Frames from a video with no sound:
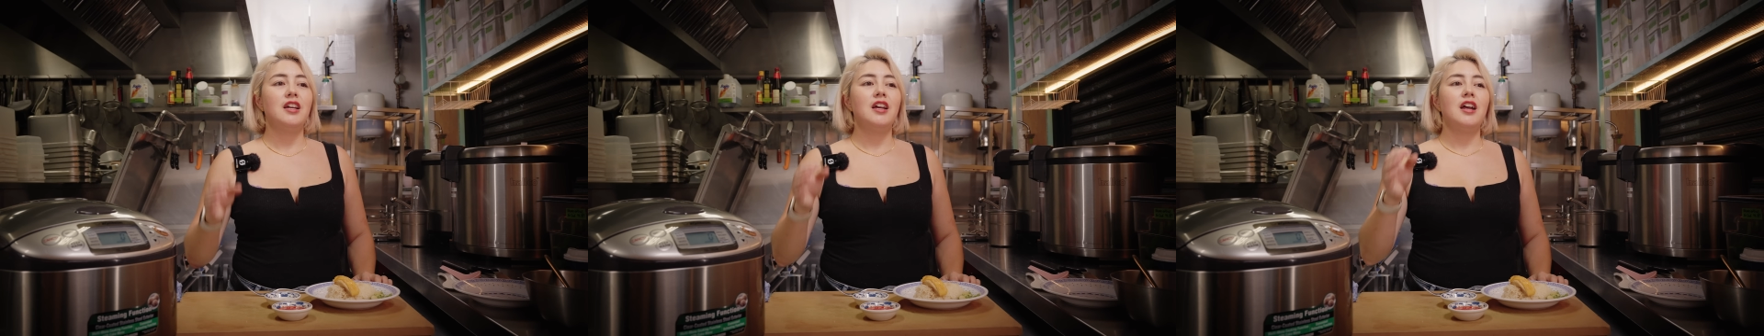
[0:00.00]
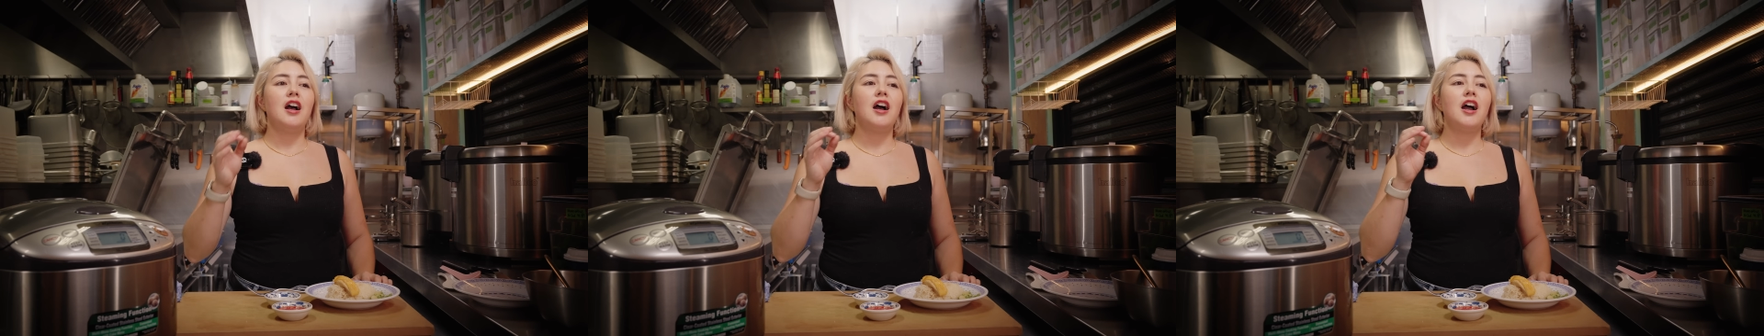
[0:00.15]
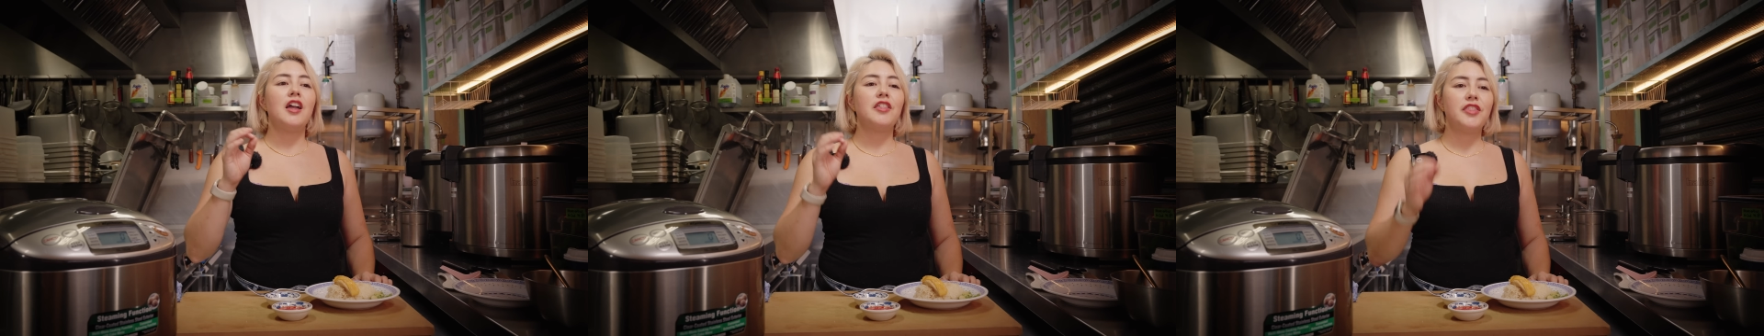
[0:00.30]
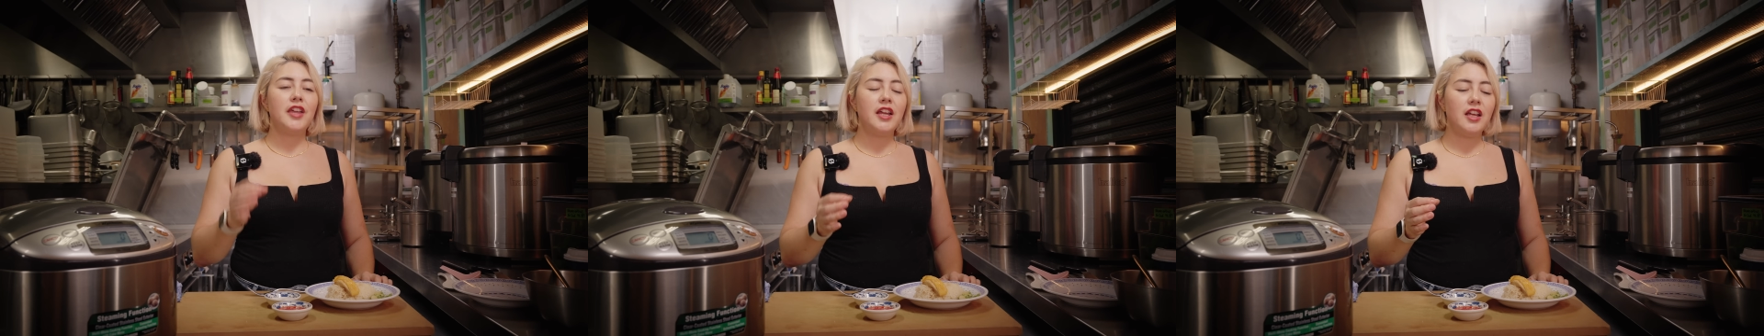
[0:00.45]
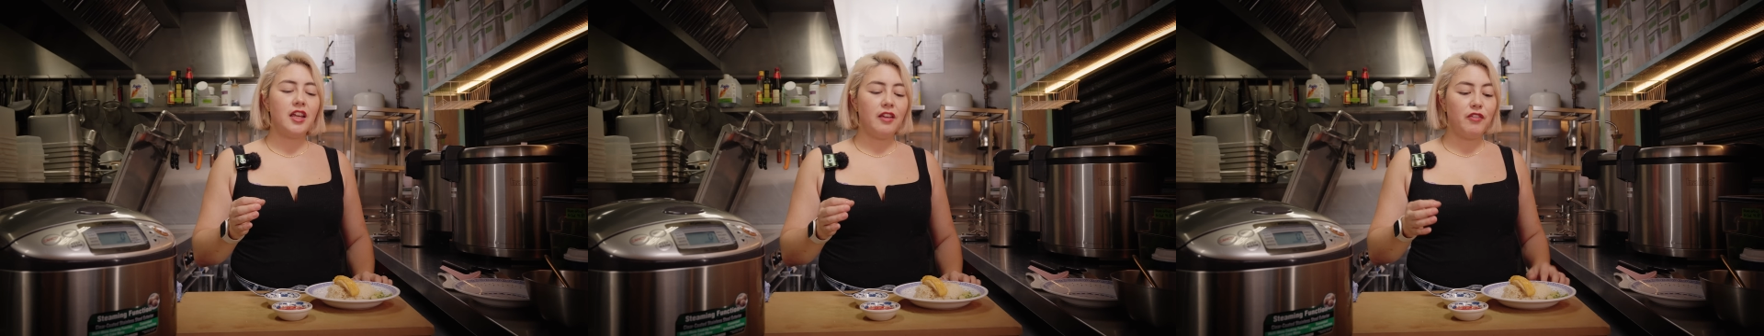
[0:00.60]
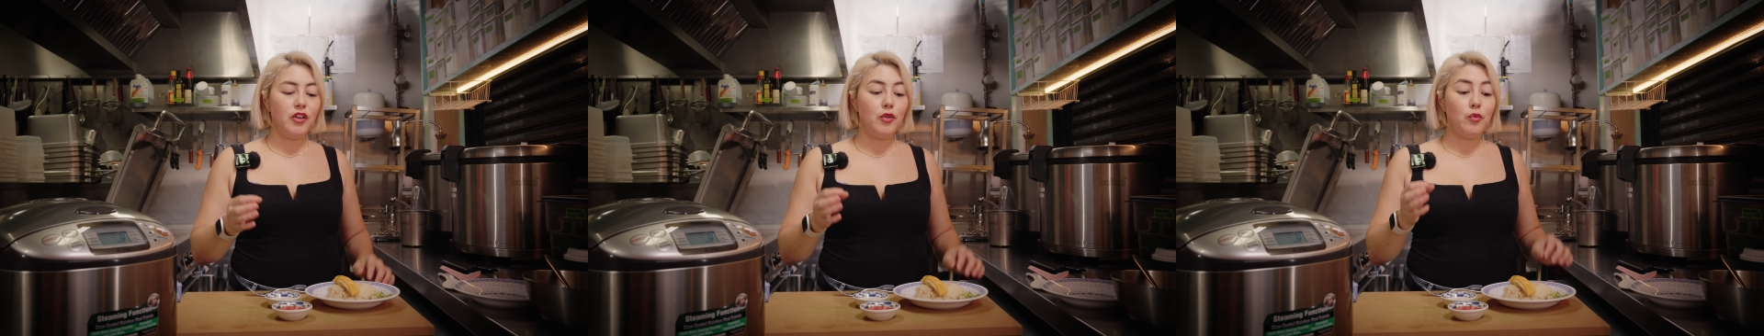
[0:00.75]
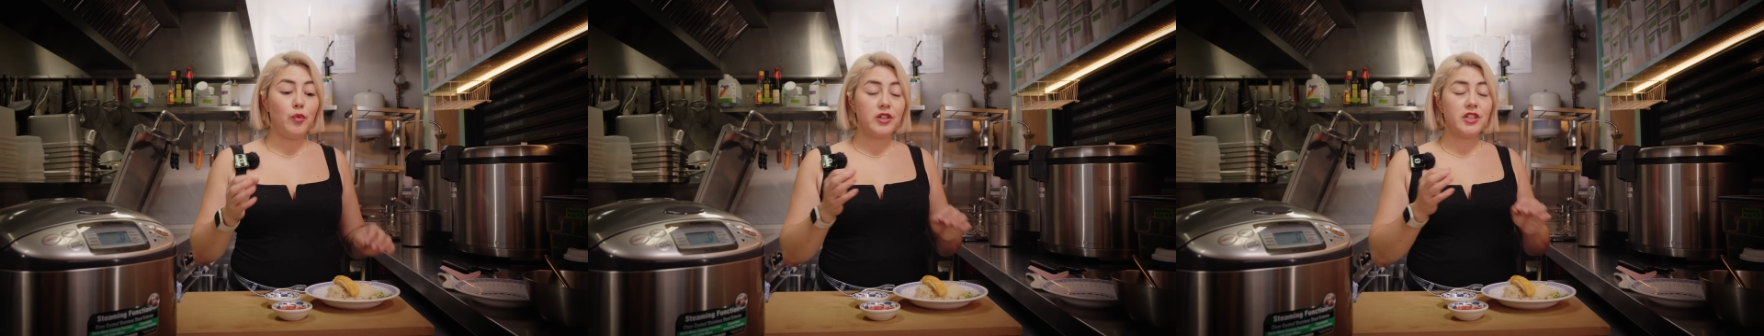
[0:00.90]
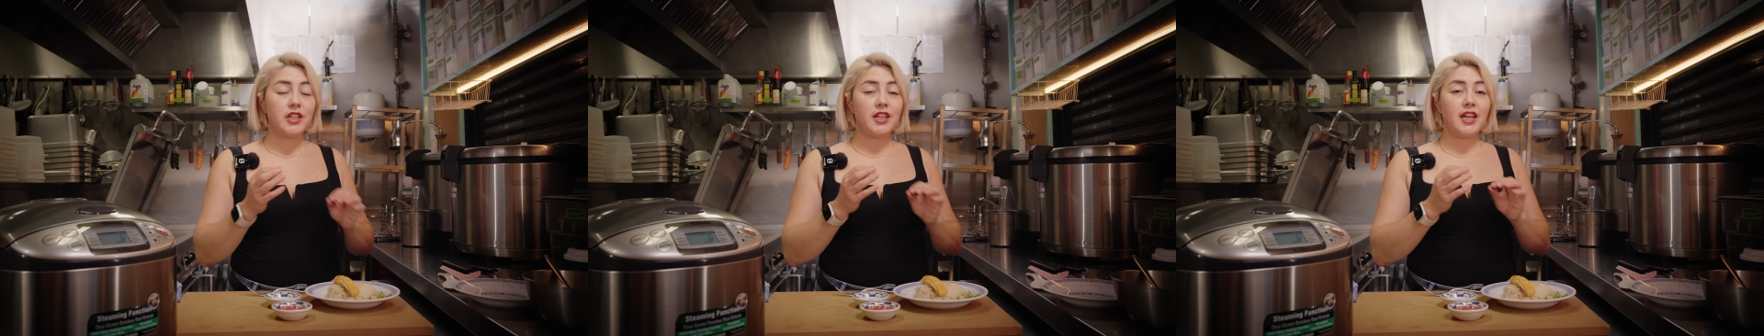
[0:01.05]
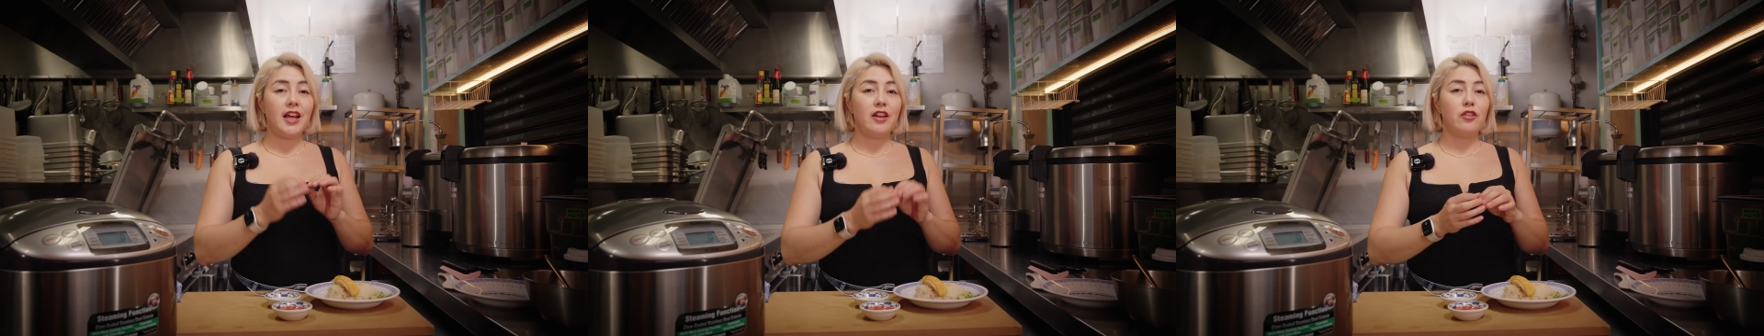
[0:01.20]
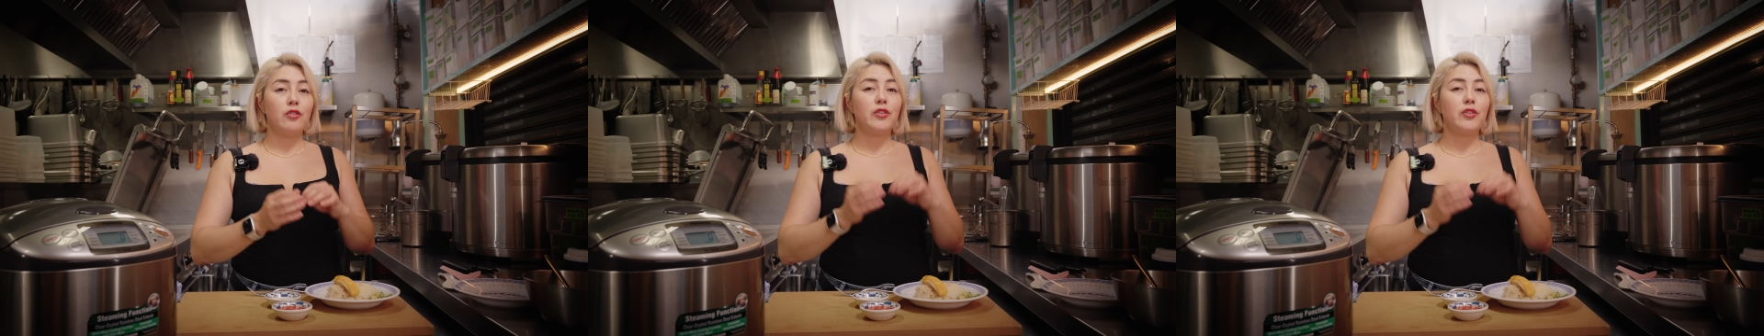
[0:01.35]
I think if you want to get an